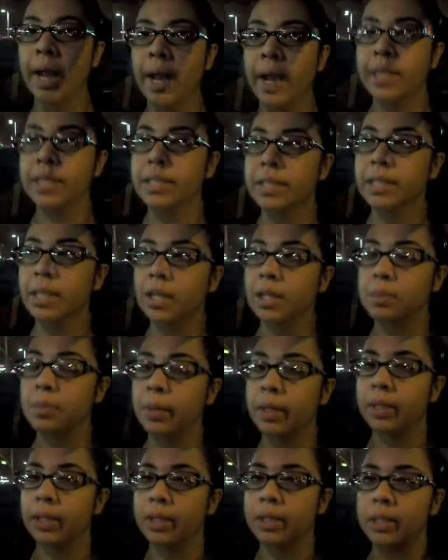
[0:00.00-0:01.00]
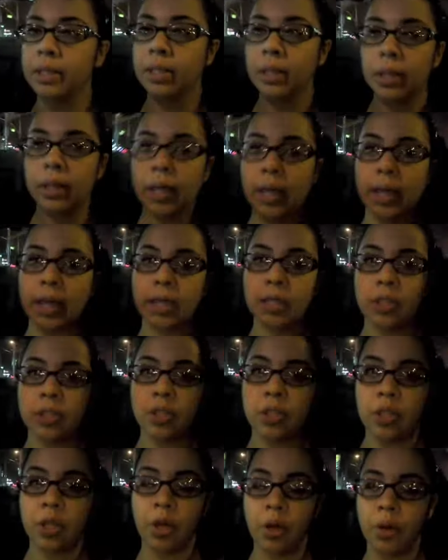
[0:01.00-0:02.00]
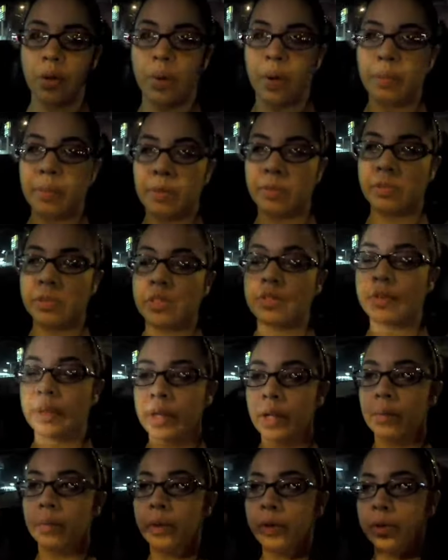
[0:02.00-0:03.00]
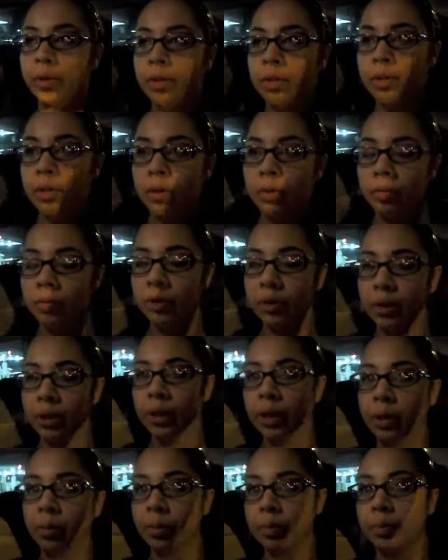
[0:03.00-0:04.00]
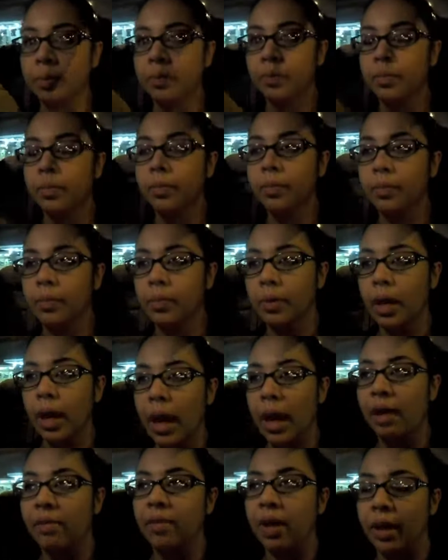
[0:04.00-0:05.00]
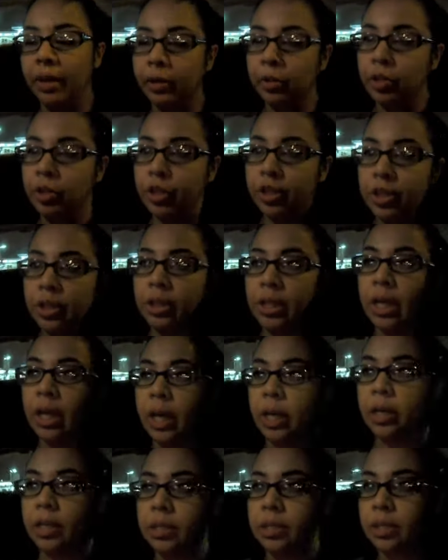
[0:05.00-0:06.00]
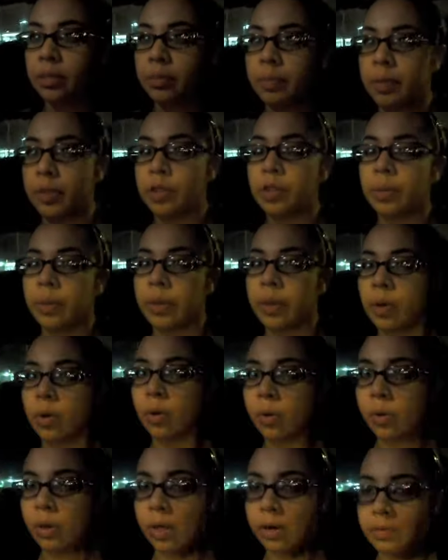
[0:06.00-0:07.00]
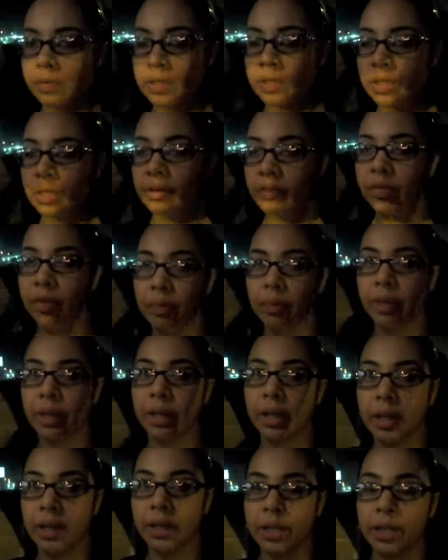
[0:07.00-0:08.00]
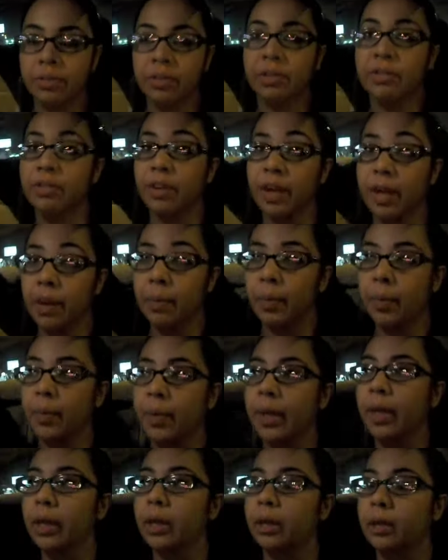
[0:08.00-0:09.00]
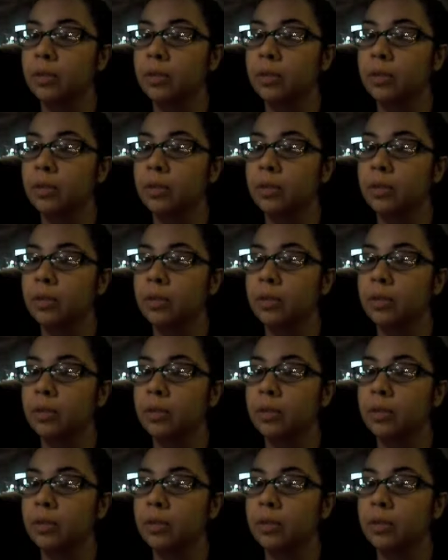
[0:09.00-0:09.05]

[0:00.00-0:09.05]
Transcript: It sucks because it gets so. I mean, first of all, I get up early, so I don't really like have energy to be doing a whole lot of stuff at midnight, even if I am awake.